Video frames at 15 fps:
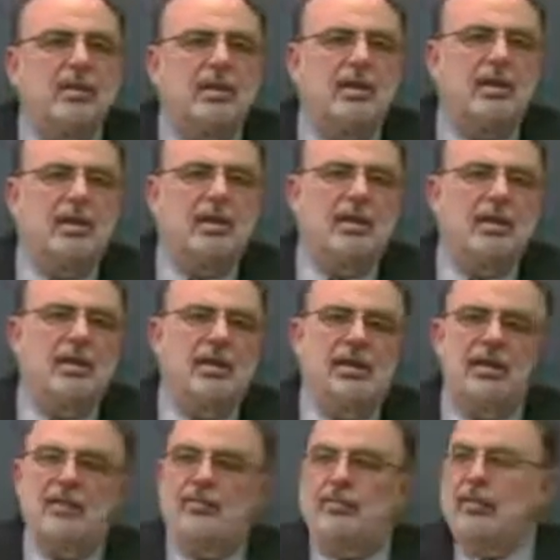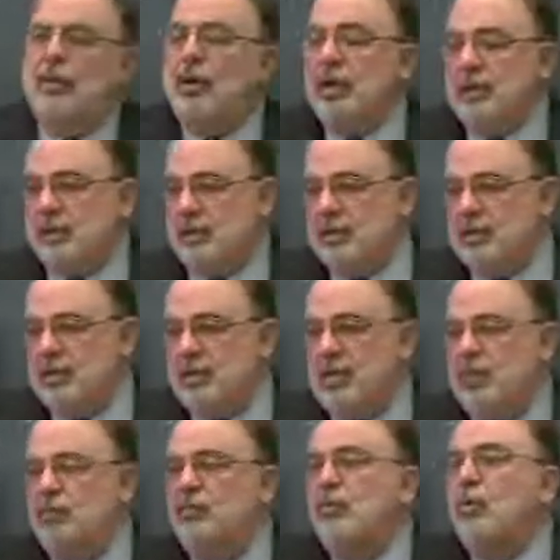poetics,
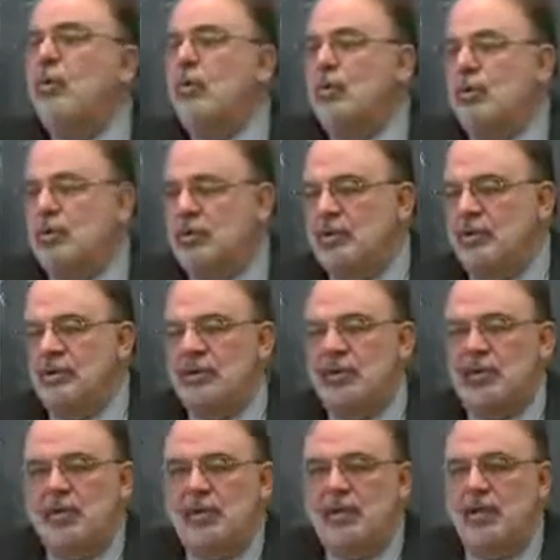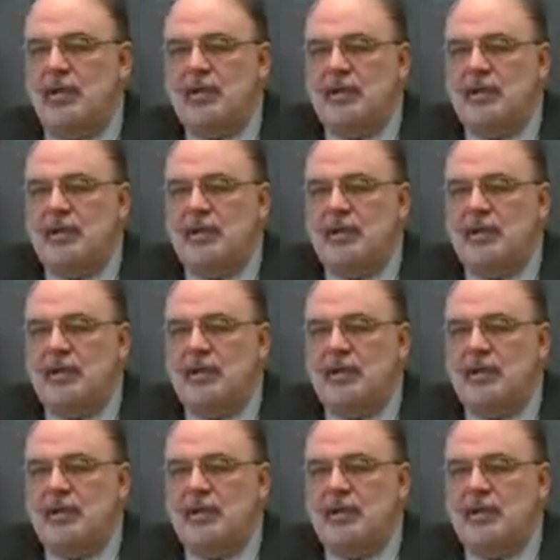the rules of